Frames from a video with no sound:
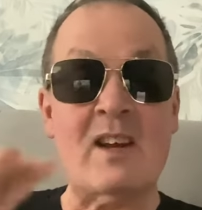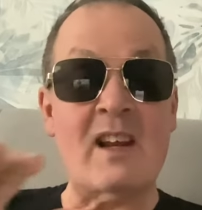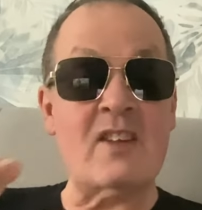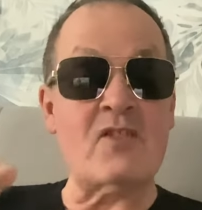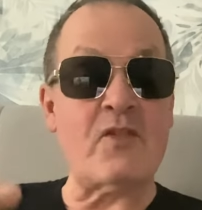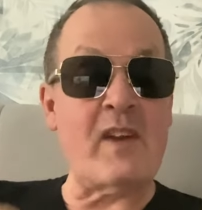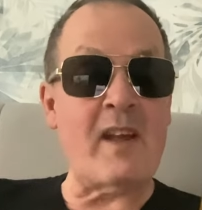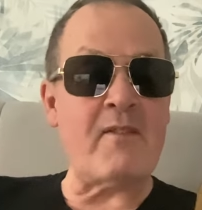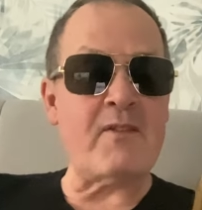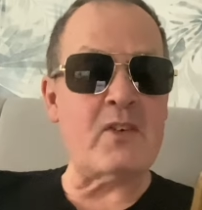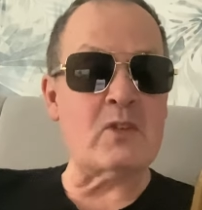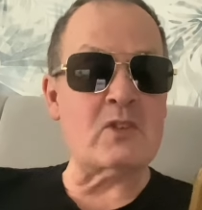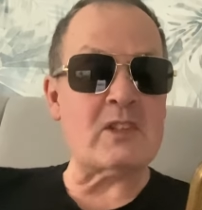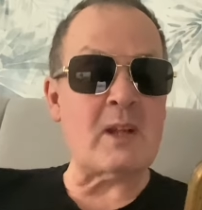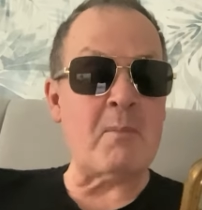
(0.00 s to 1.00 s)
Let's flick
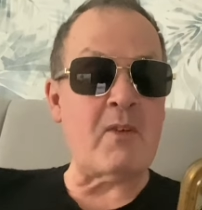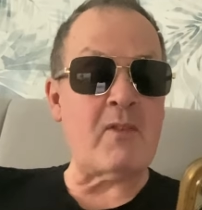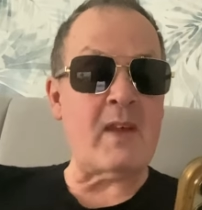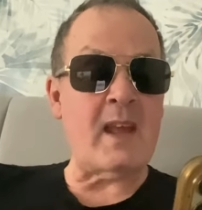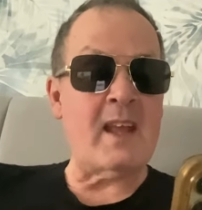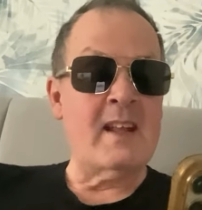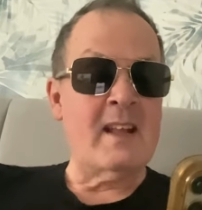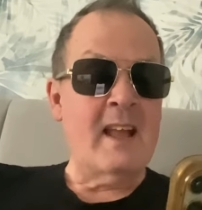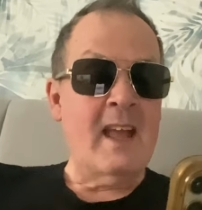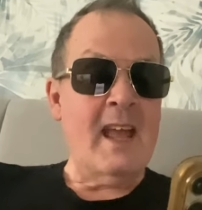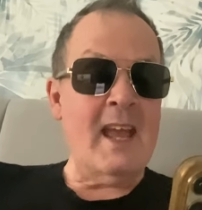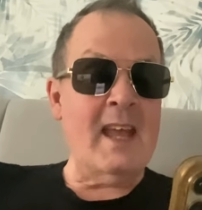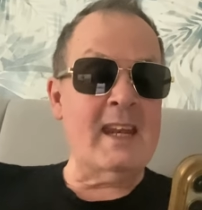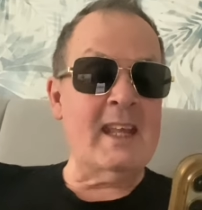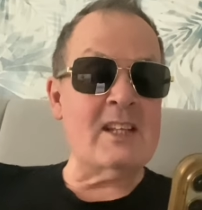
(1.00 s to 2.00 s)
through some of it.
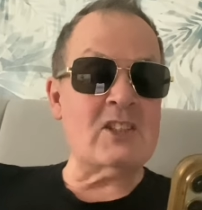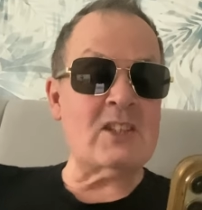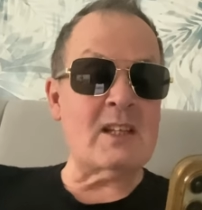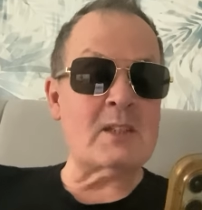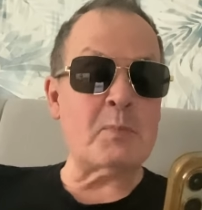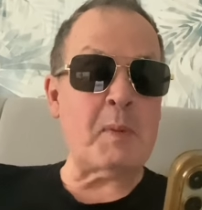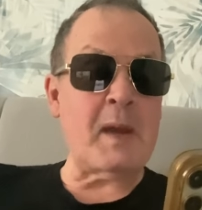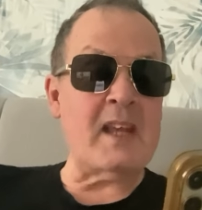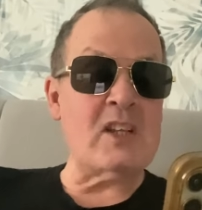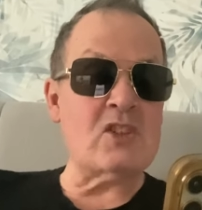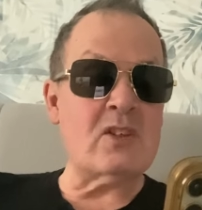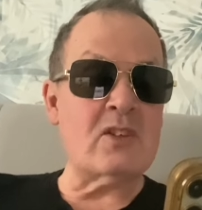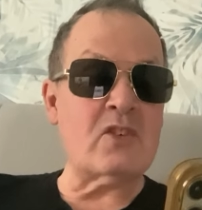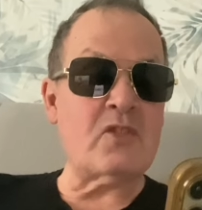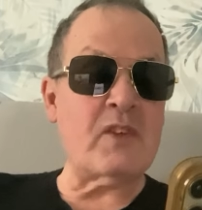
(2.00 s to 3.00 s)
NHS
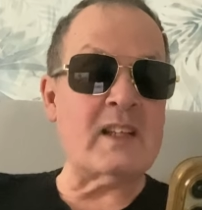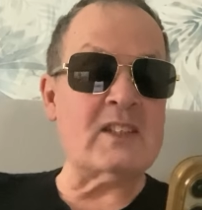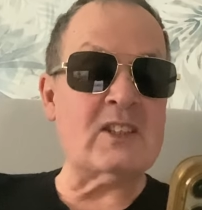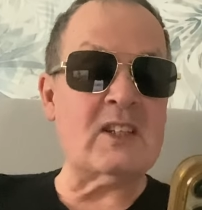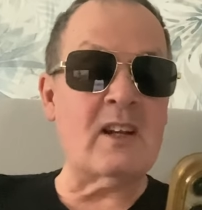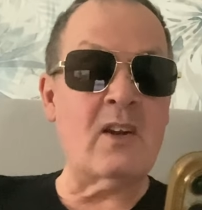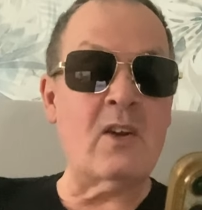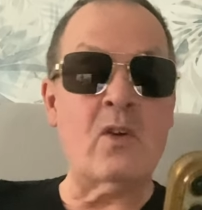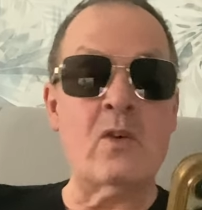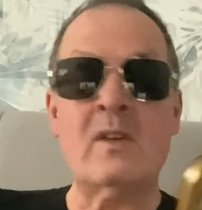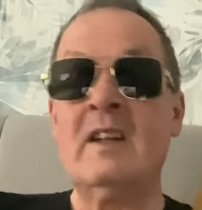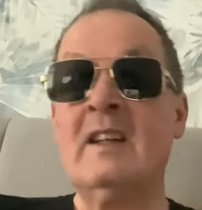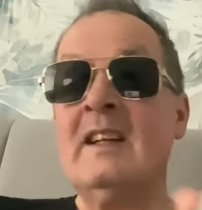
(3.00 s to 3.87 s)
patients facing long.